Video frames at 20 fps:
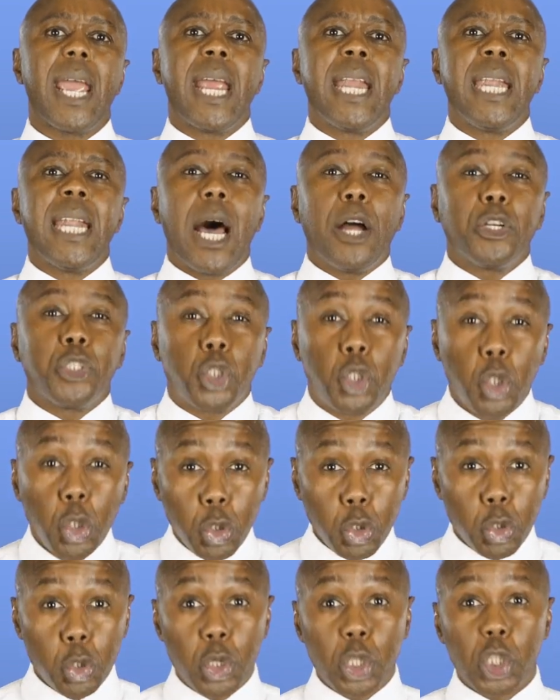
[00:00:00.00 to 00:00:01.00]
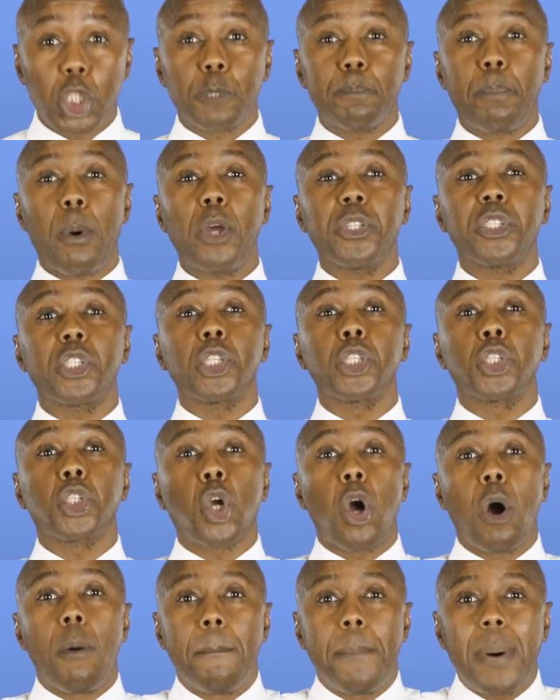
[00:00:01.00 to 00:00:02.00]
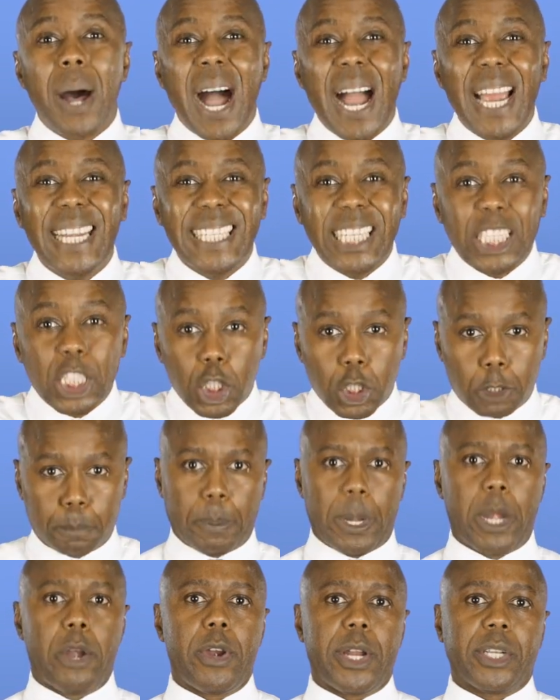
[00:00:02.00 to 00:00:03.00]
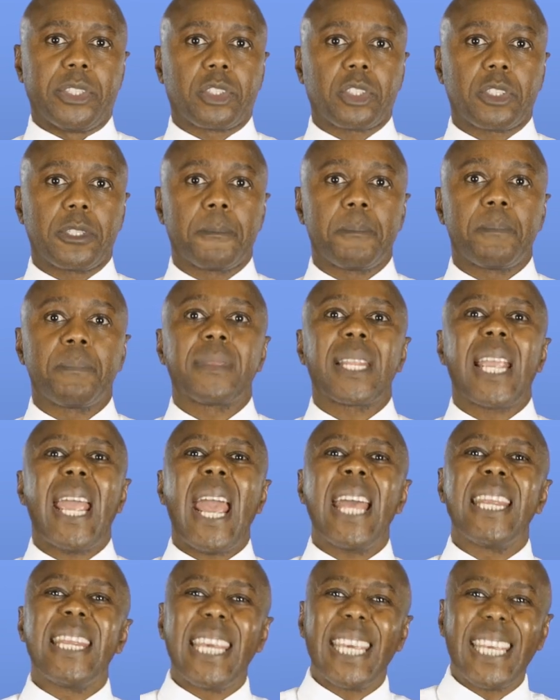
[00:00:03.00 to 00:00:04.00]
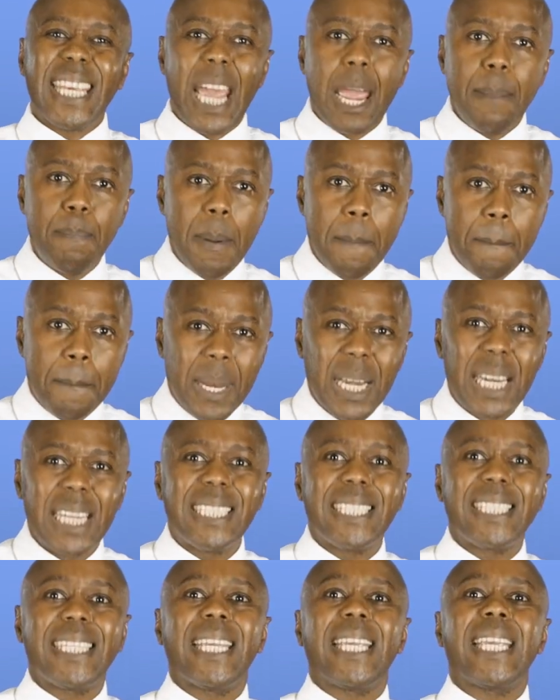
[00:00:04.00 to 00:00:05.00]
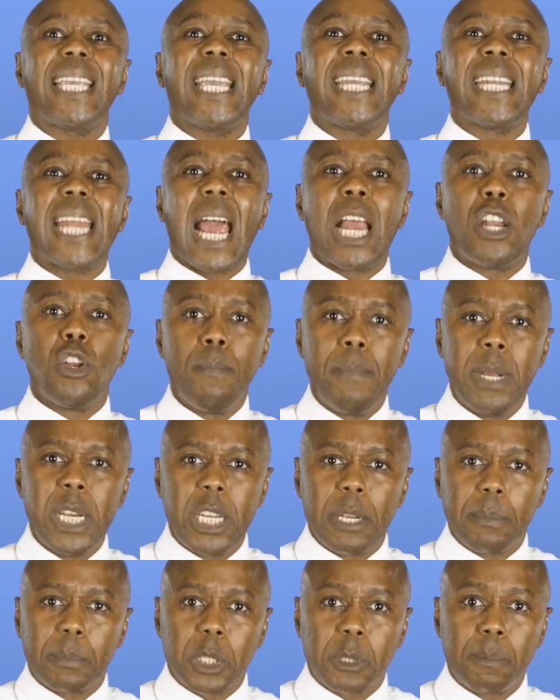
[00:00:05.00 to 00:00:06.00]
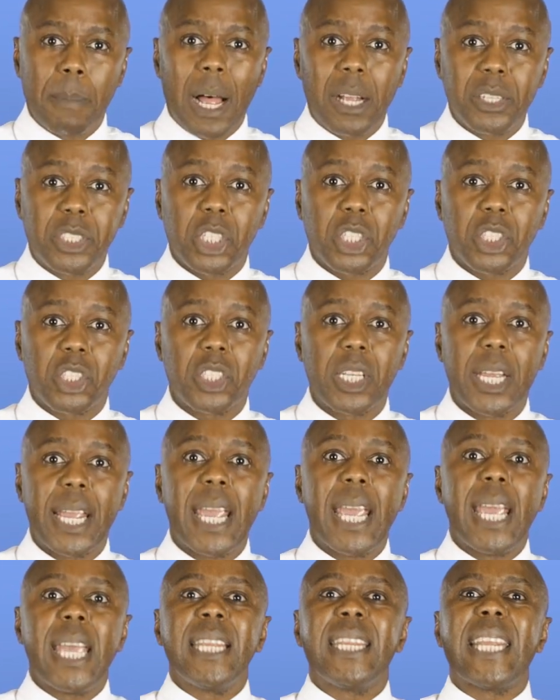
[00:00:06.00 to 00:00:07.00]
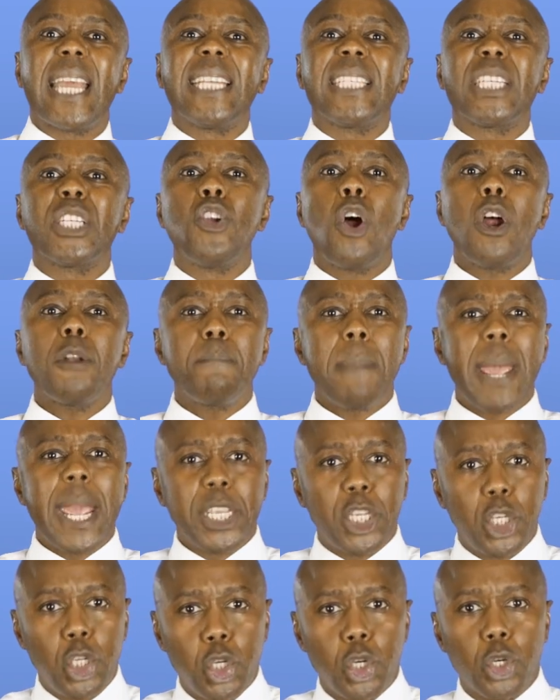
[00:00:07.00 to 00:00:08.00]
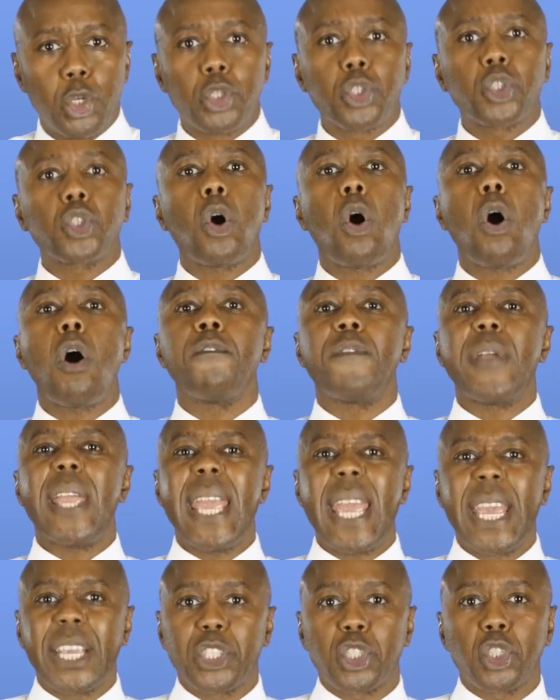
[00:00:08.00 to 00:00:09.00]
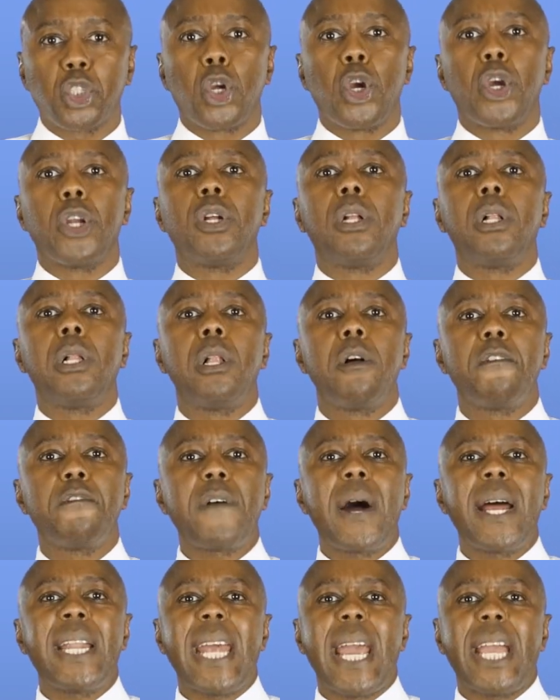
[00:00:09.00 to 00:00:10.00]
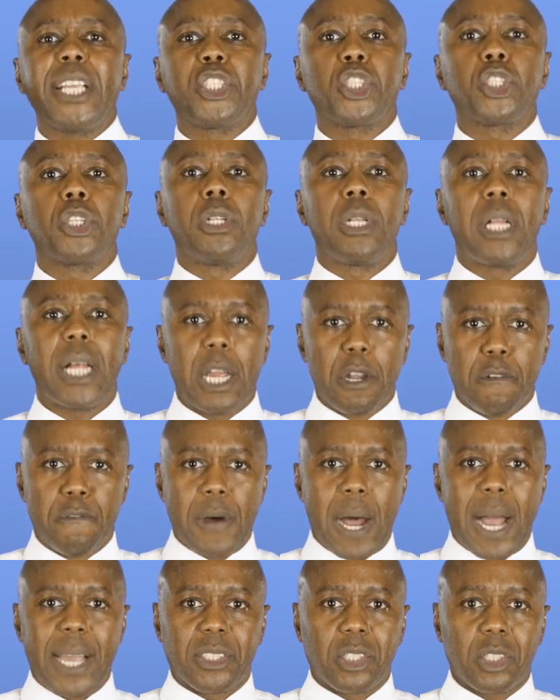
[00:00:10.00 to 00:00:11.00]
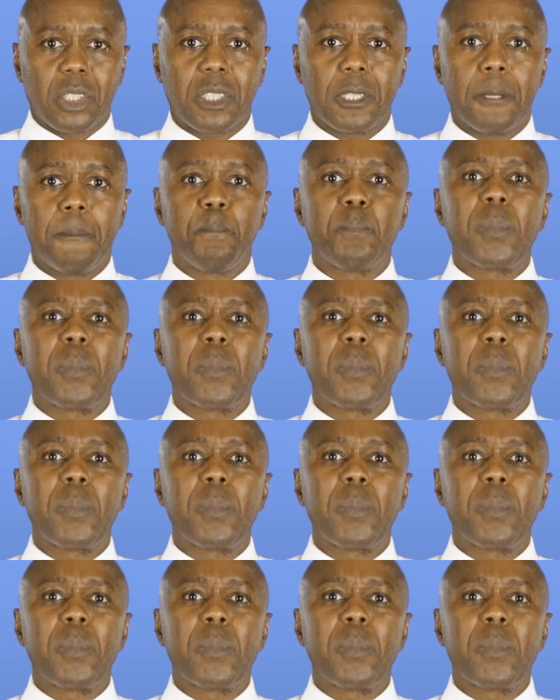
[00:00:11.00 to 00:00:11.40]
Now, due to the sponsors' combined experience and their capability in aluminium smelters, they did not make use of external financial advisors.